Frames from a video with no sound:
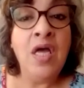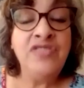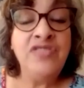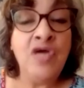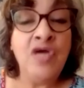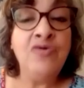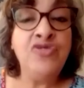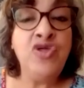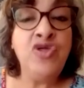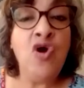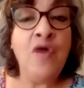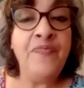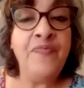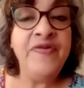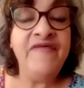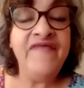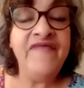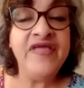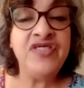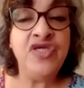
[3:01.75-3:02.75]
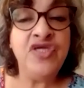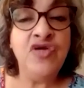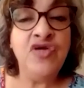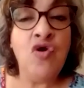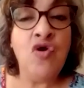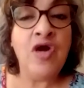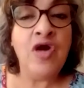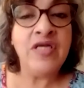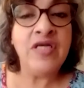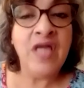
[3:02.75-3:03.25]
don't show up in eviction
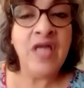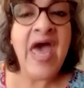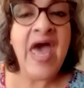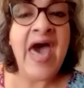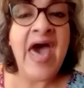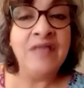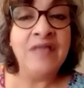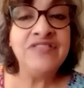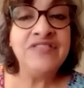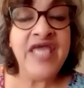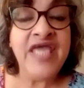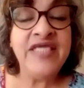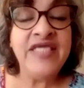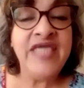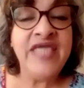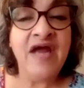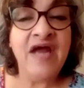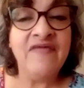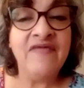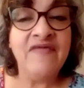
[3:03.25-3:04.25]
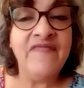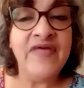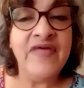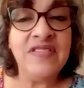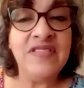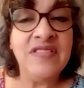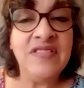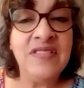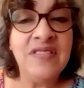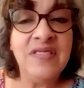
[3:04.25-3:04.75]
court. I'll take care of
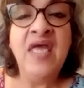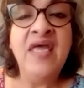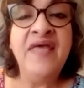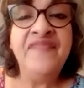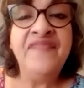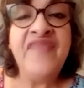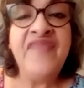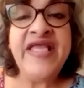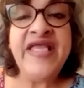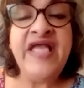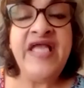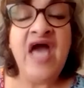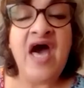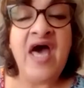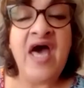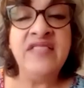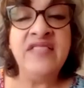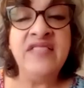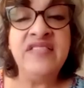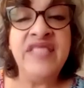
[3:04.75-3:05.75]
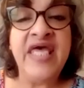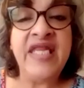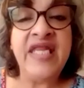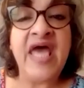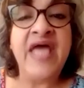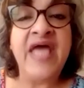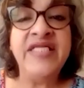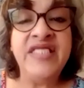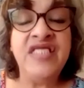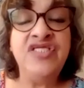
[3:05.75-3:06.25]
it. Thank God that
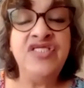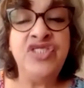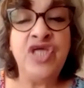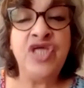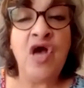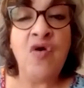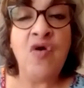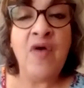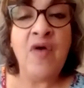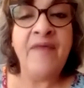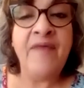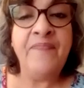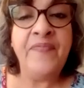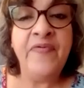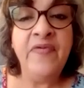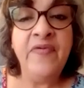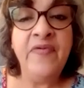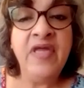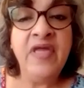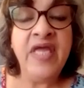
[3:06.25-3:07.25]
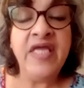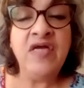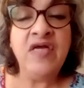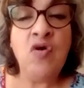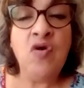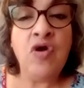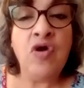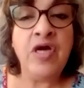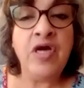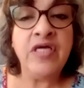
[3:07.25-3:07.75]
I did show up in
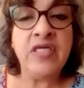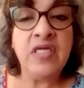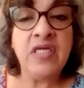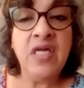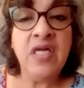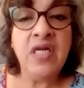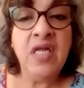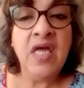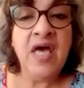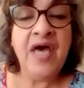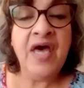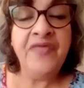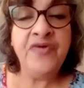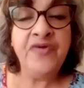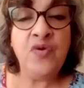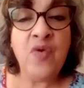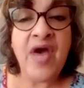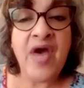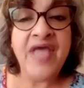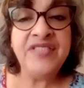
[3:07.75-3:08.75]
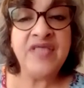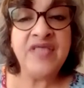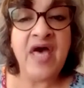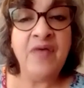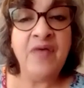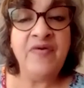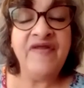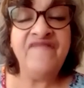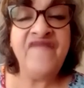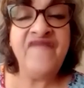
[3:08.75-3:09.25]
court. Otherwise, I
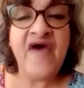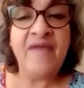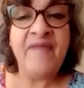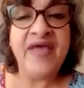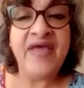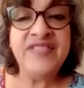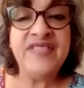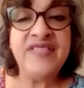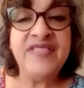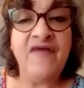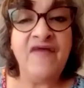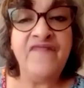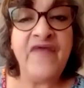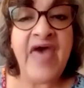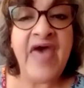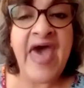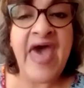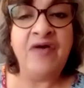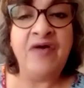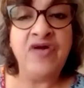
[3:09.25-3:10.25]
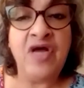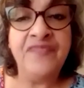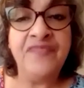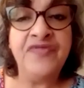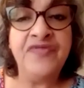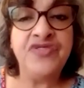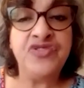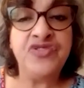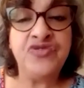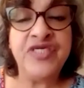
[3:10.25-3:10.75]
would have found myself out on
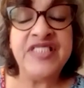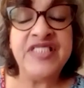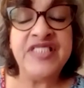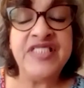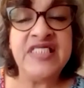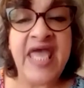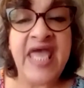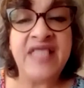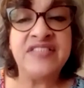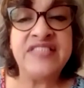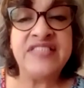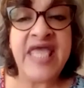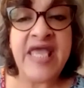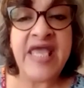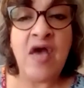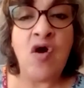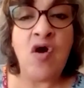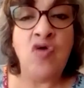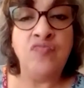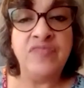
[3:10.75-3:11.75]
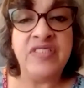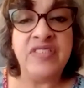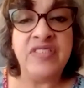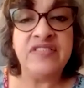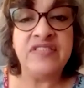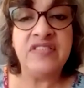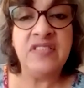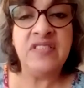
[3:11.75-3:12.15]
the street the next day homeless.